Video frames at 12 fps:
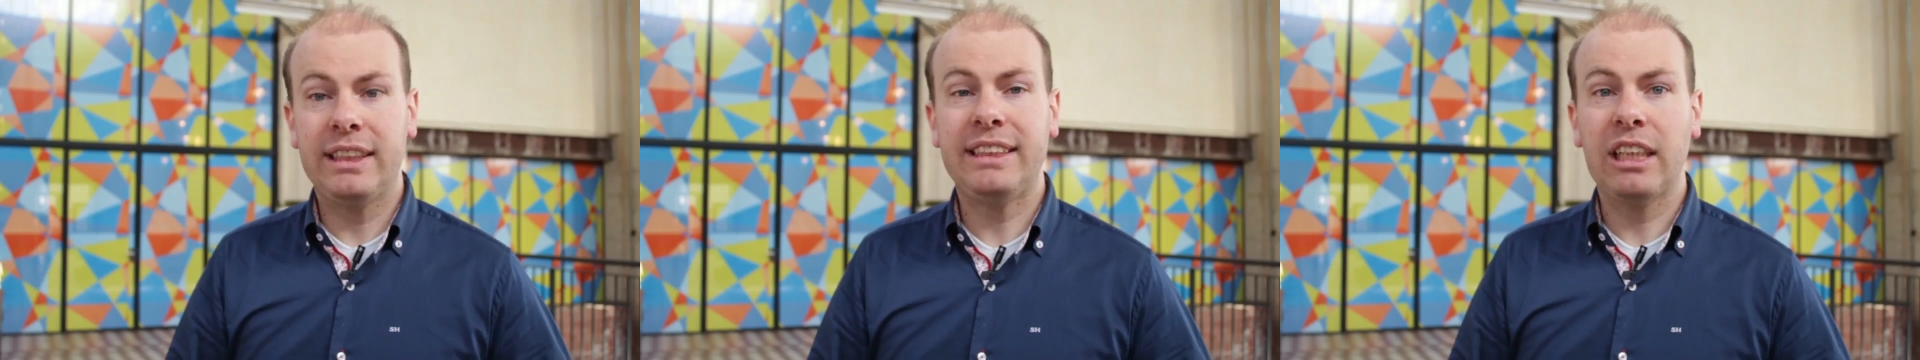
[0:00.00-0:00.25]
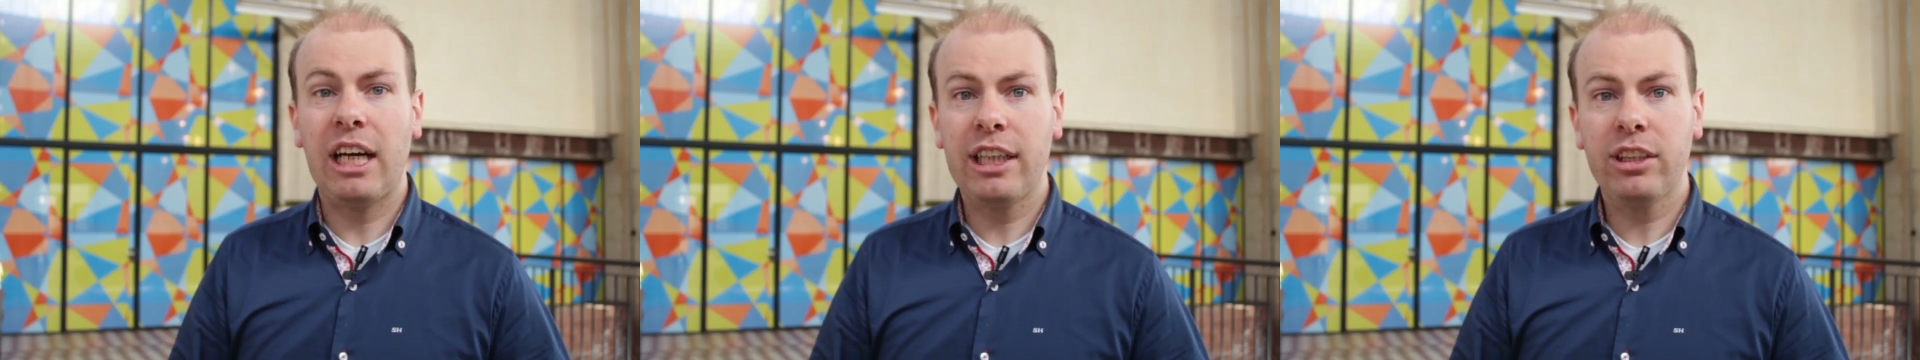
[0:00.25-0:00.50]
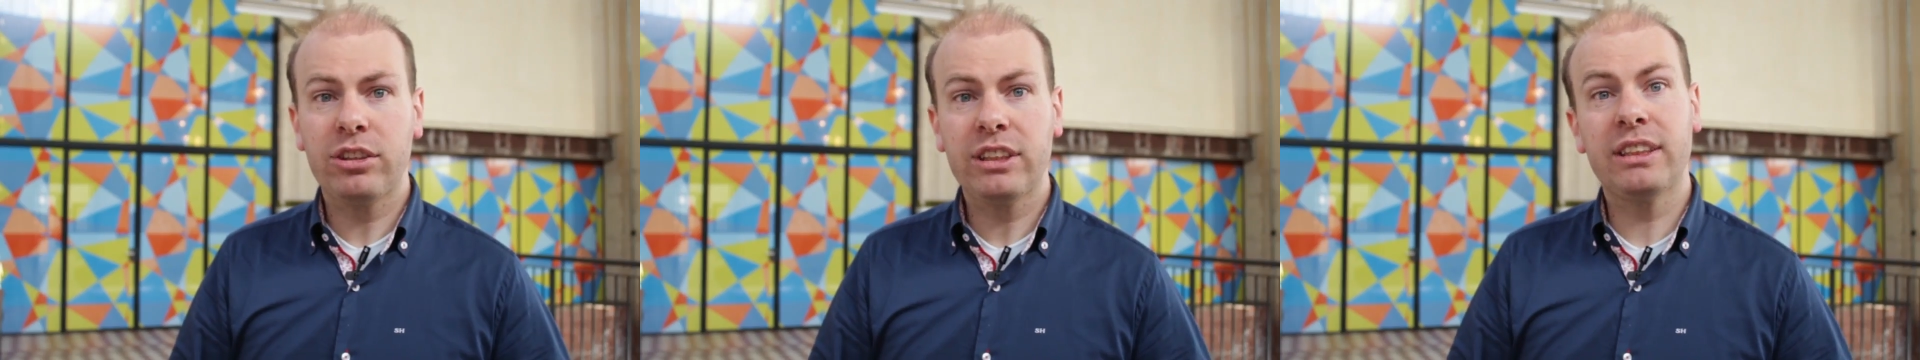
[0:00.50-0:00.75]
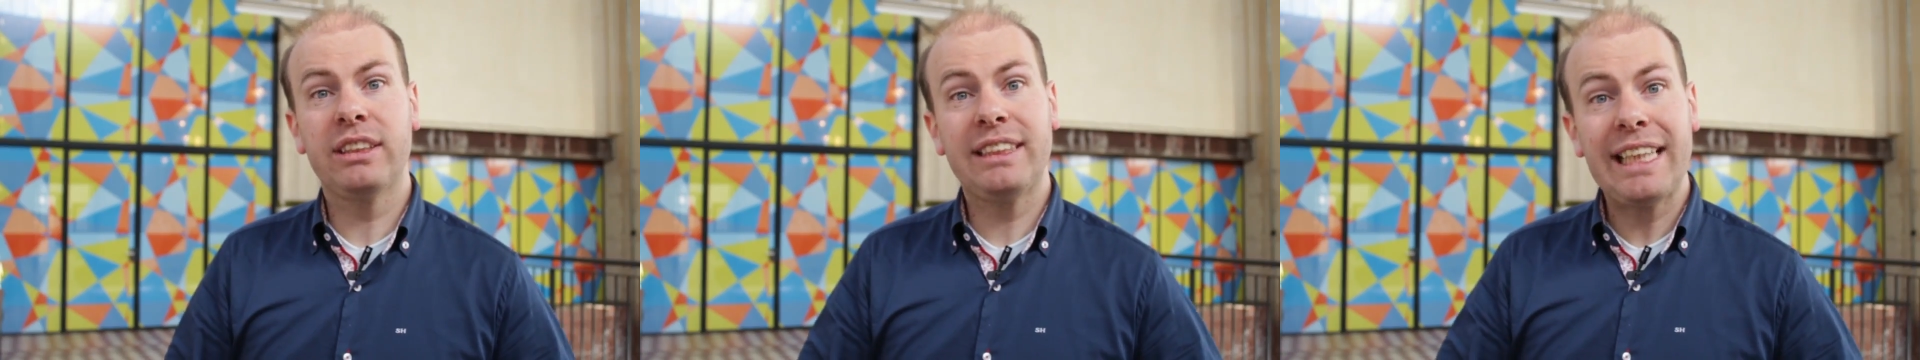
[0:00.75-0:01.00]

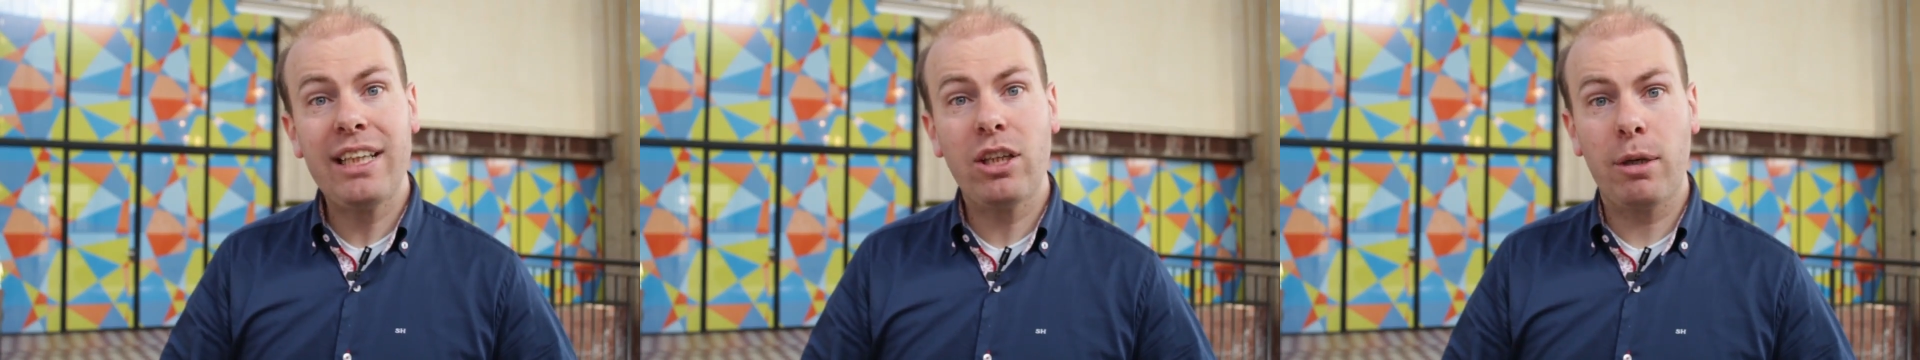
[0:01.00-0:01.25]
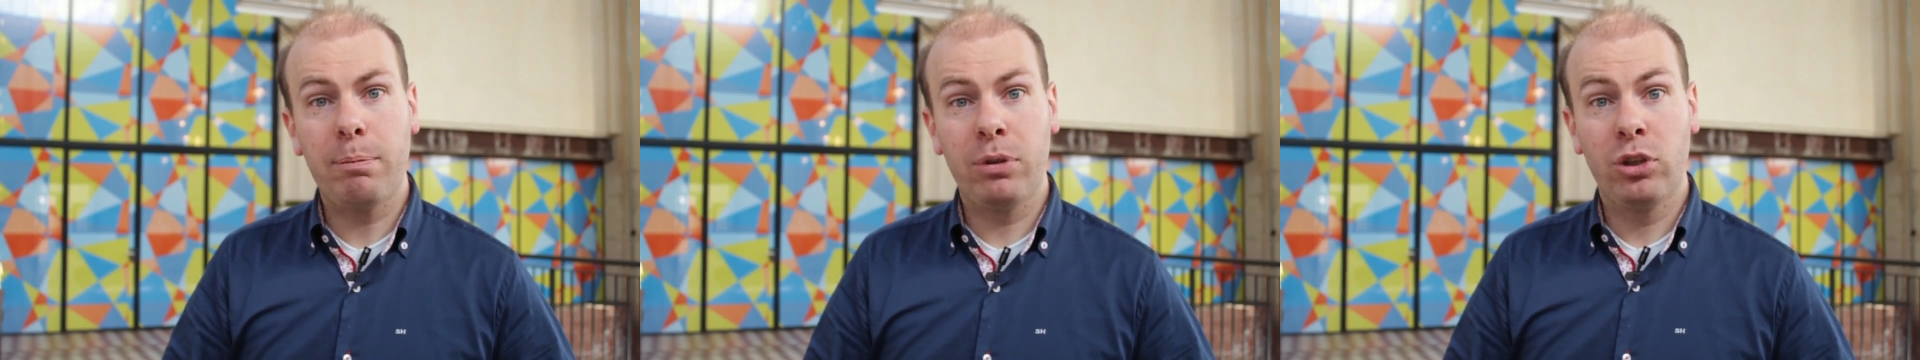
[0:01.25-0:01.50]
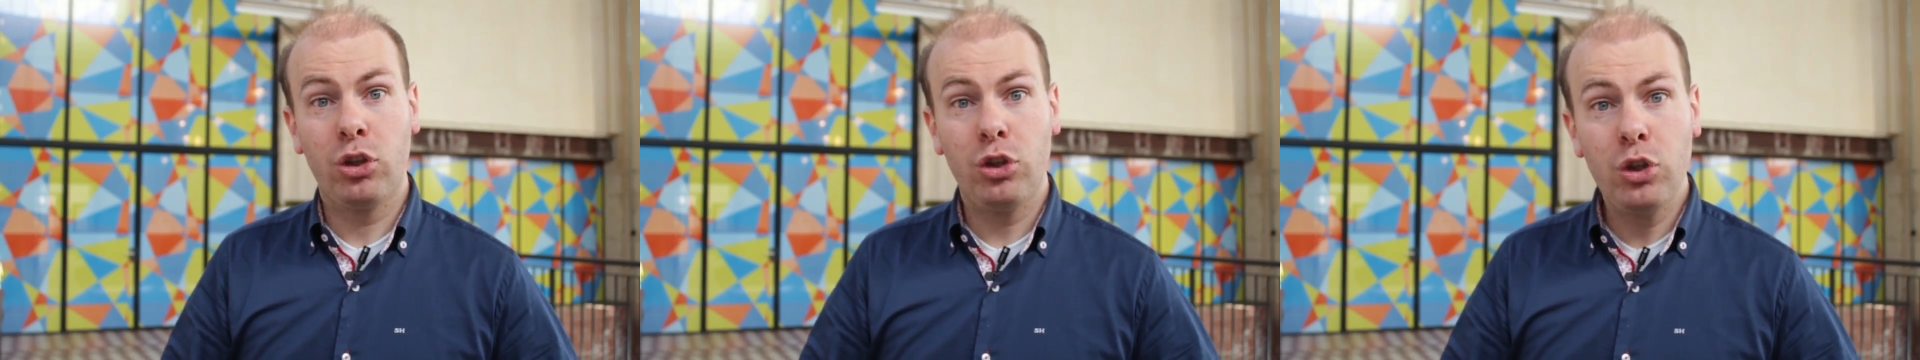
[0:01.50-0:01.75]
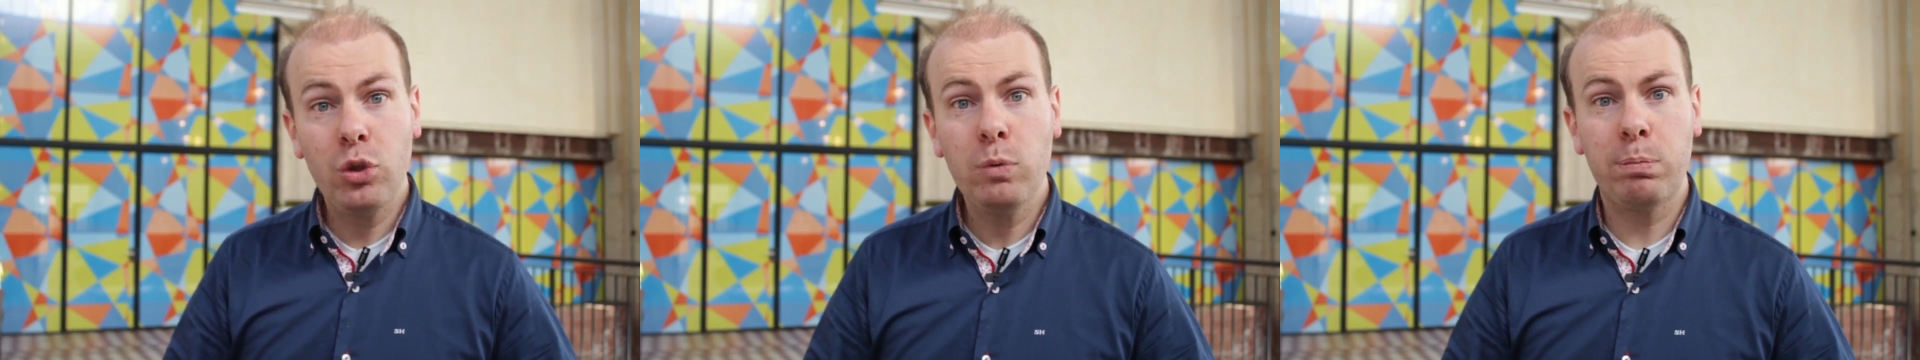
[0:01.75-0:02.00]
Designers think up
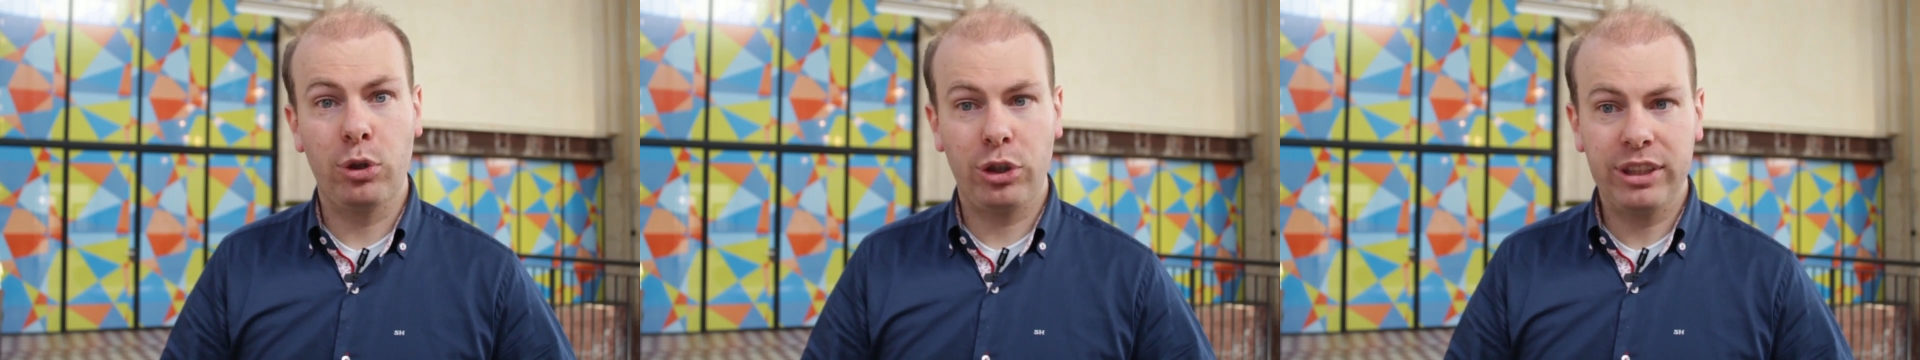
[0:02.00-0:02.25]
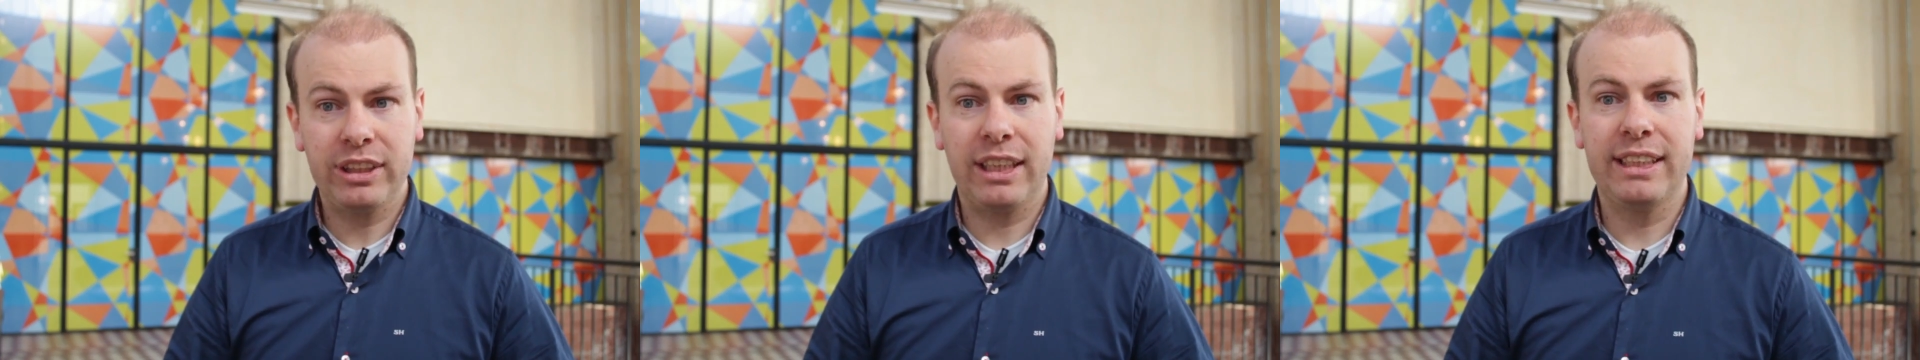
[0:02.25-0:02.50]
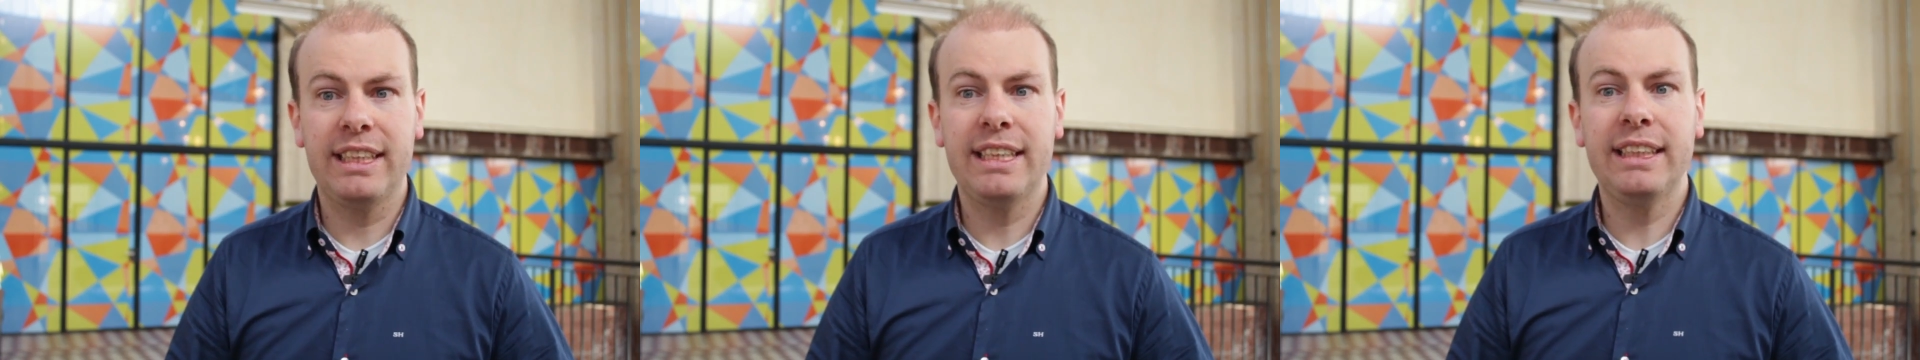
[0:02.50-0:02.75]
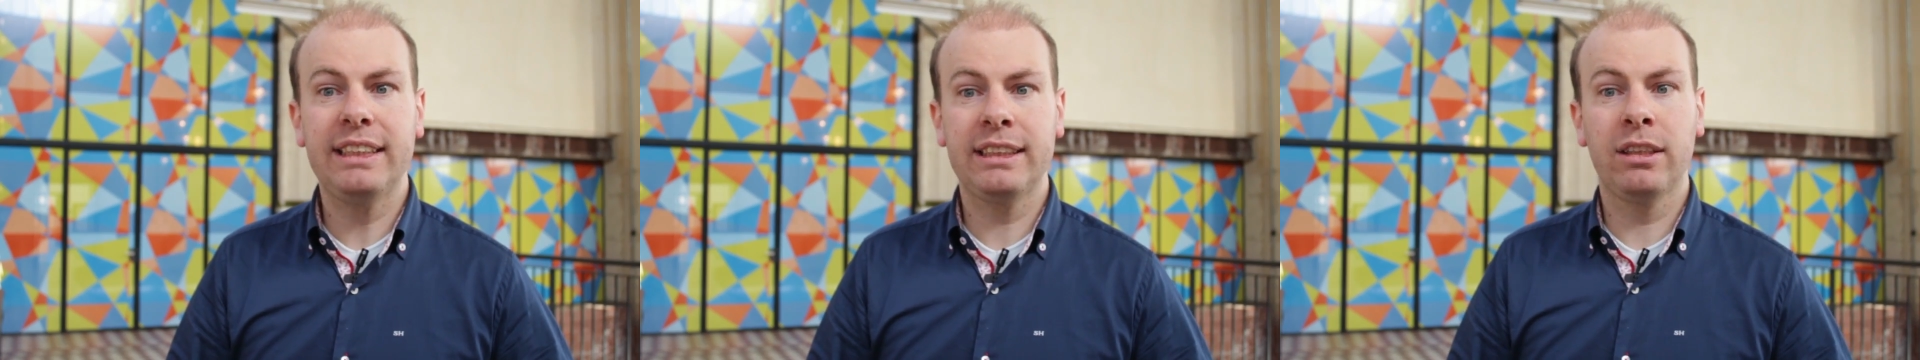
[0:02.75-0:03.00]
new product
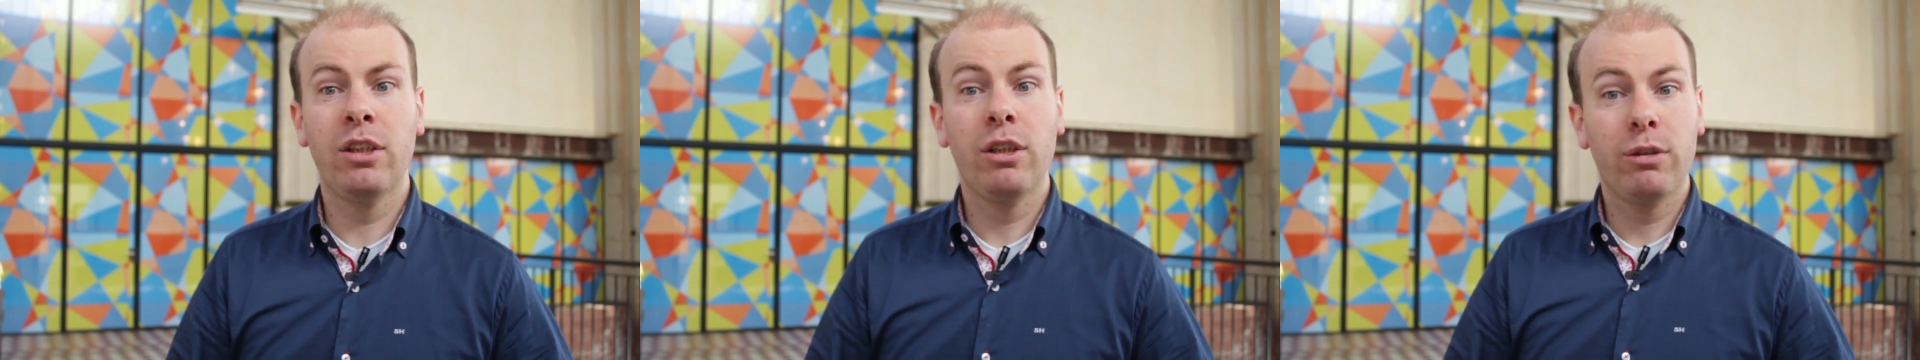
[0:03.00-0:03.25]
ideas